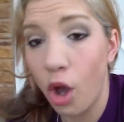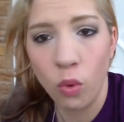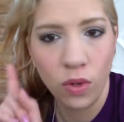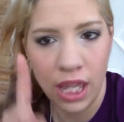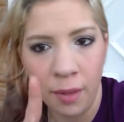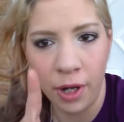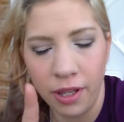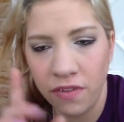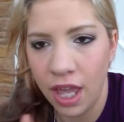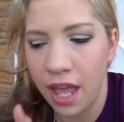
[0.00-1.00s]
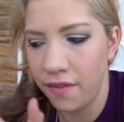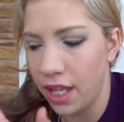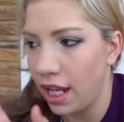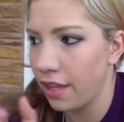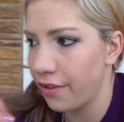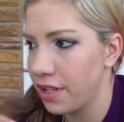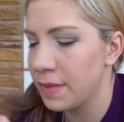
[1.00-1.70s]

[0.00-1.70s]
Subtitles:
Oh, camera. If you have either